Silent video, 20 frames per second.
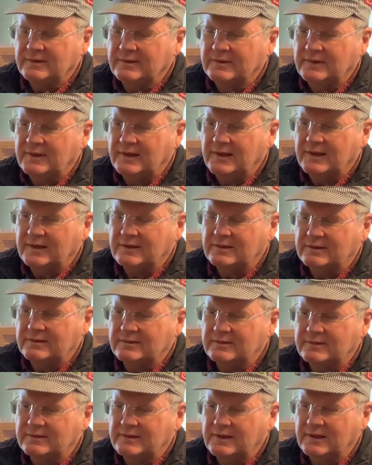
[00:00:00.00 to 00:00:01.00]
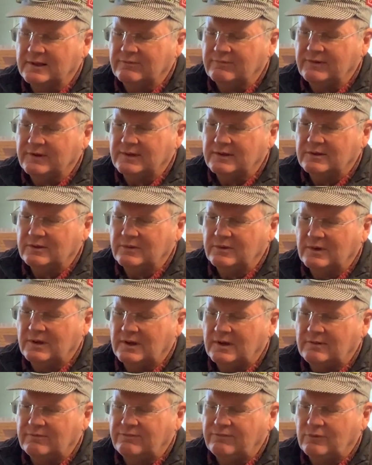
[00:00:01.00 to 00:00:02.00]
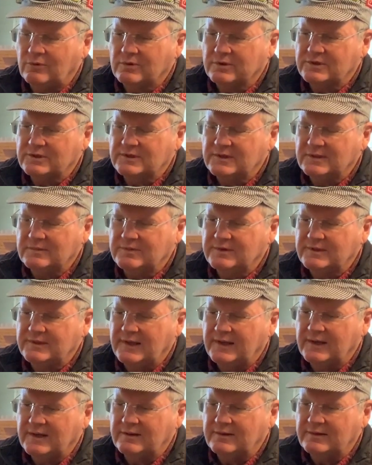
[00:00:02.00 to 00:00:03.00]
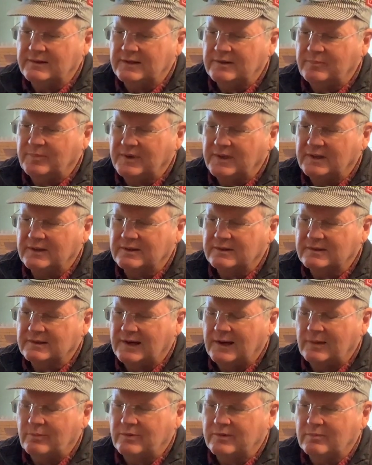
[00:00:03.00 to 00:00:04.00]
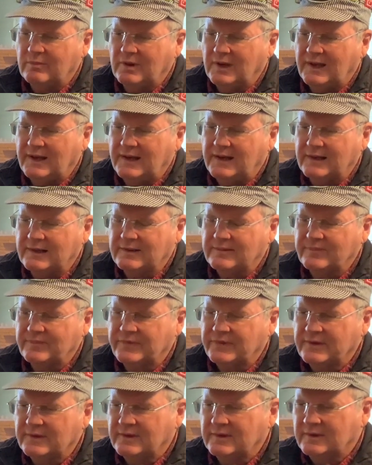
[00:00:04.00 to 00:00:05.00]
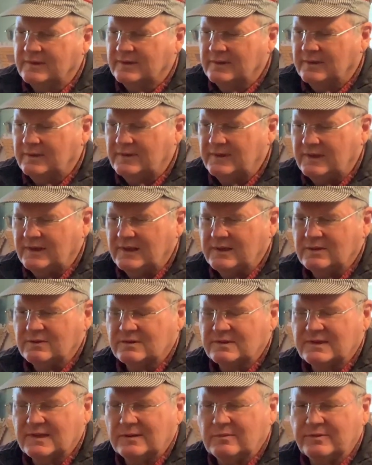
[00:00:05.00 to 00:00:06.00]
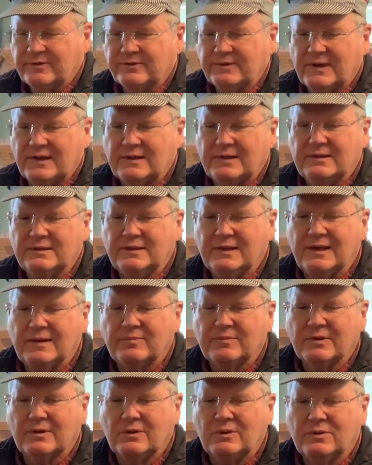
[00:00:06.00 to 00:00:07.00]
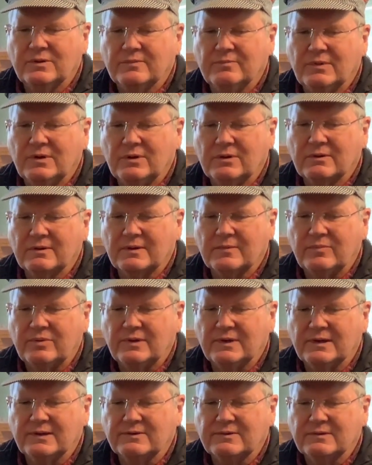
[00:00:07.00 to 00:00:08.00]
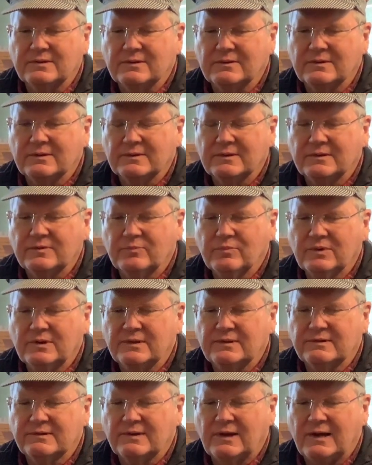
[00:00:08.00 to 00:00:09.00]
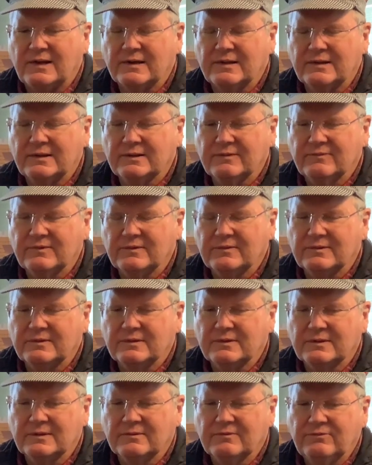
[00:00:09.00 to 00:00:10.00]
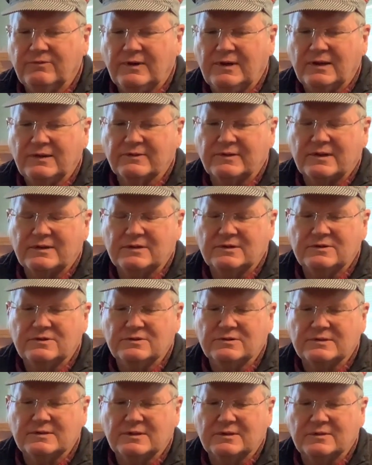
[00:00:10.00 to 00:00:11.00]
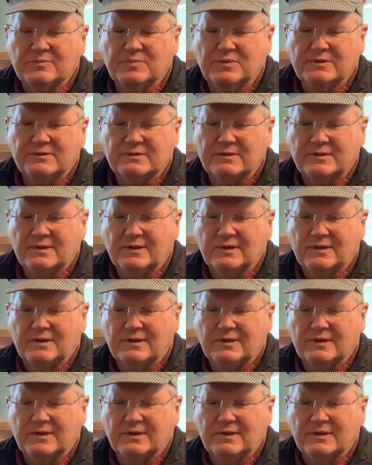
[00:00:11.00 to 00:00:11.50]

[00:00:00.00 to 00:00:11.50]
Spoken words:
and I carefully glued all 4 shims down and then painted the top one black. And then I used double-sided tape to hold the motor in place. It's pretty solid. If it fails, I'll just use another piece of